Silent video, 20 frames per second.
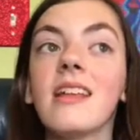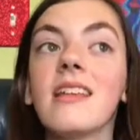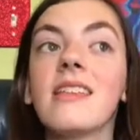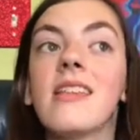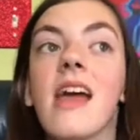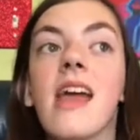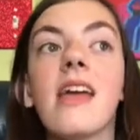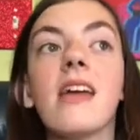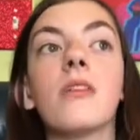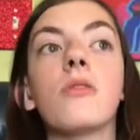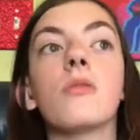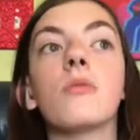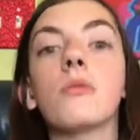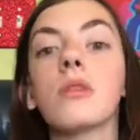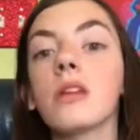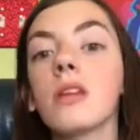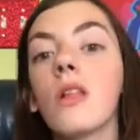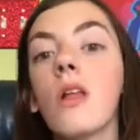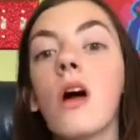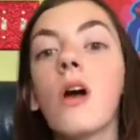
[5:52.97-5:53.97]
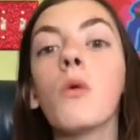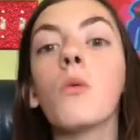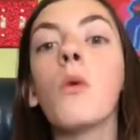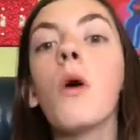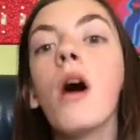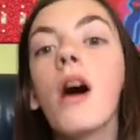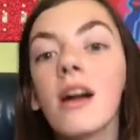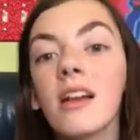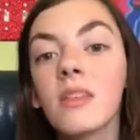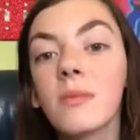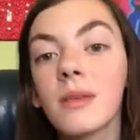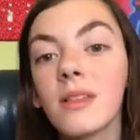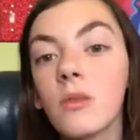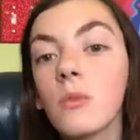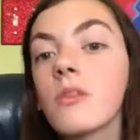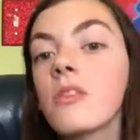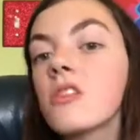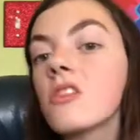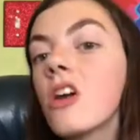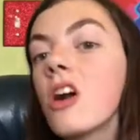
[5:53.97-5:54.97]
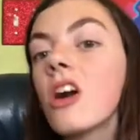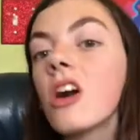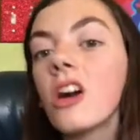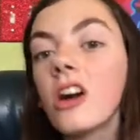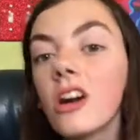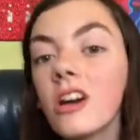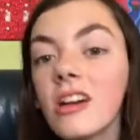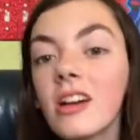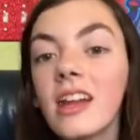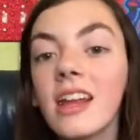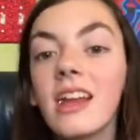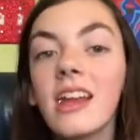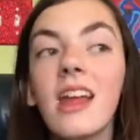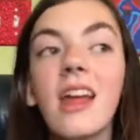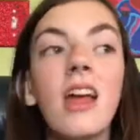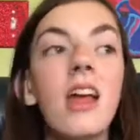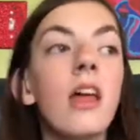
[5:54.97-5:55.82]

take really long walks because it would start hurting.